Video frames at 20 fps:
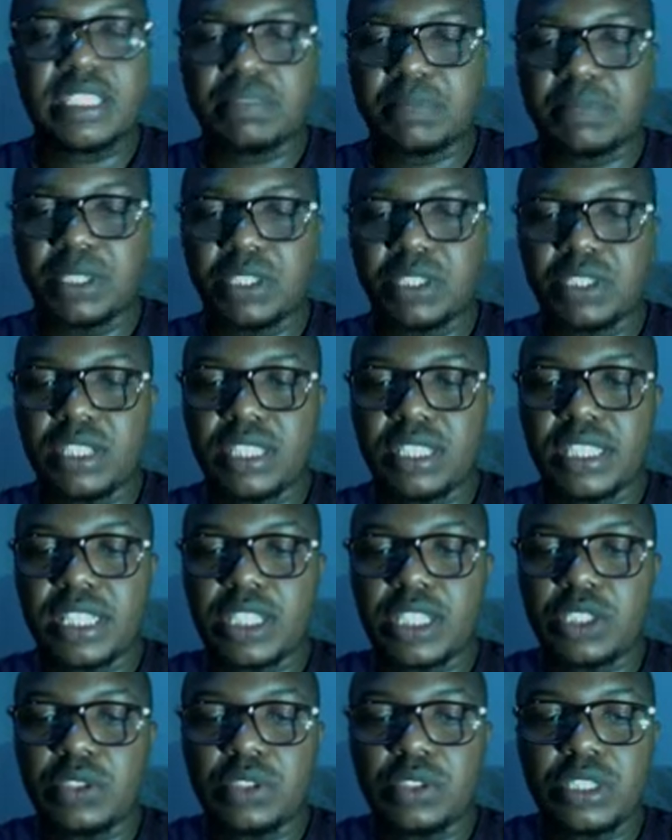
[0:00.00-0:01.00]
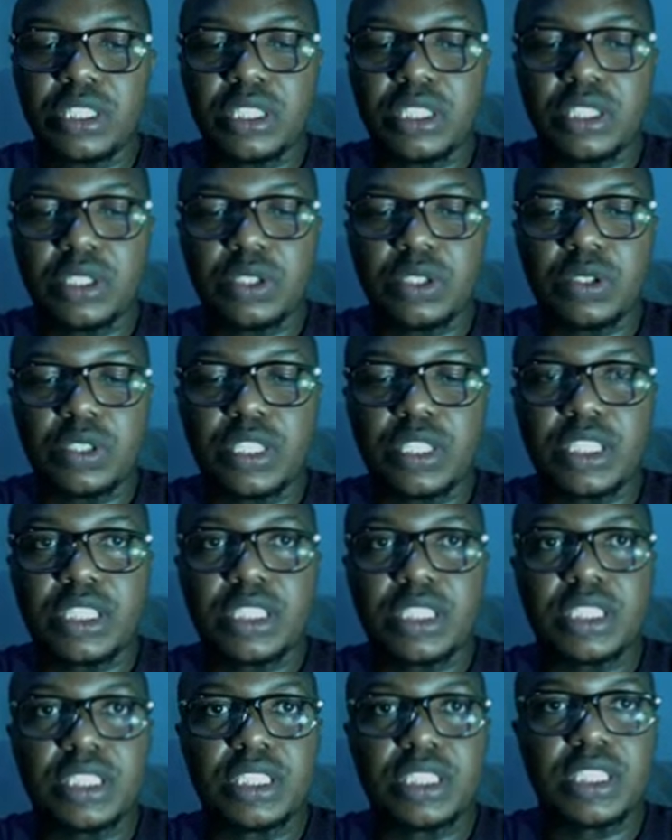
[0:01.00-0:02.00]
particular directory, you're gonna
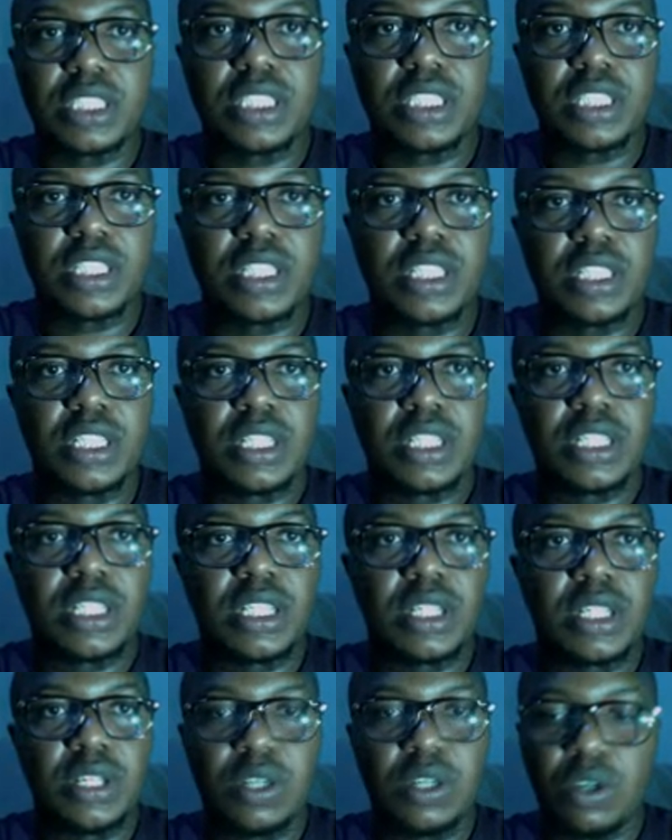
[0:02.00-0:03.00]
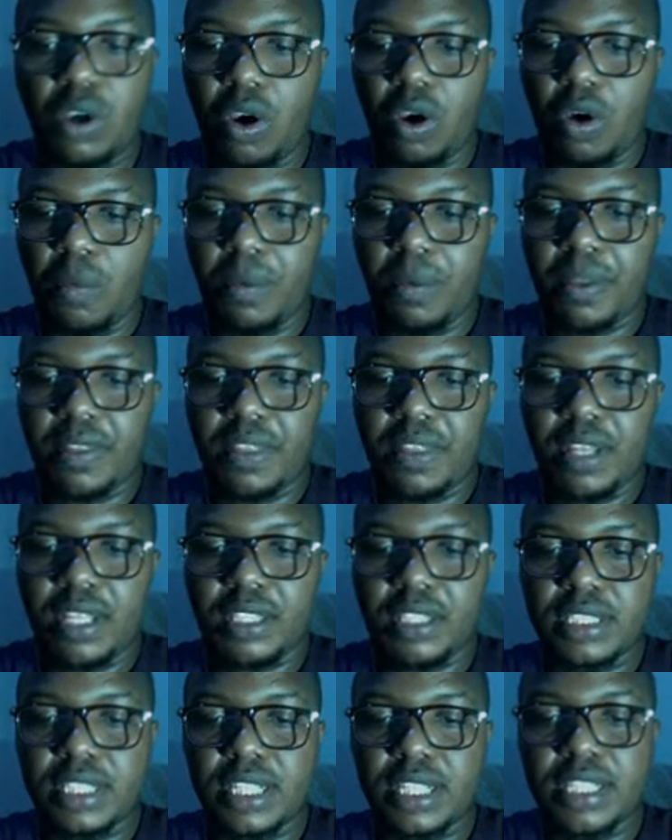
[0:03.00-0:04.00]
just open that
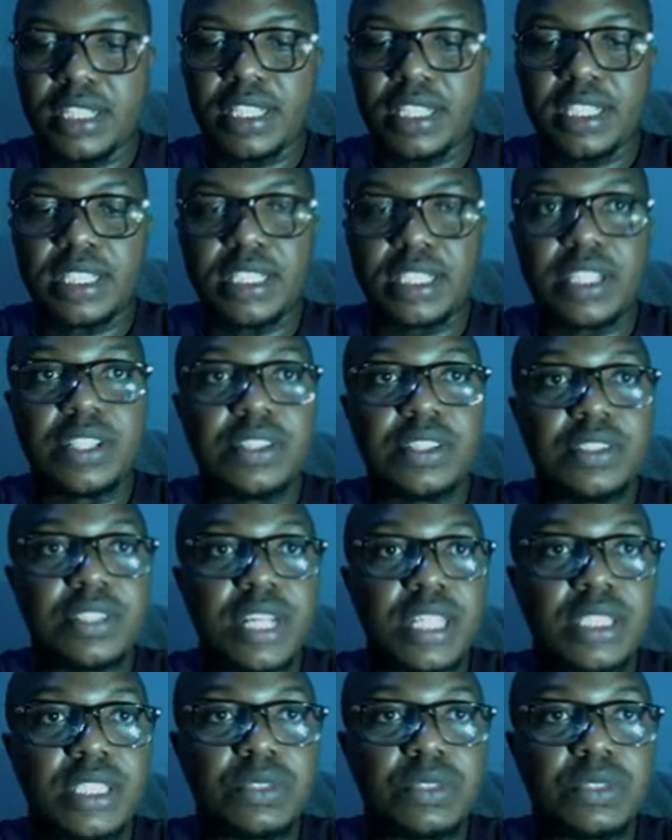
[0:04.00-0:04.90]
and then write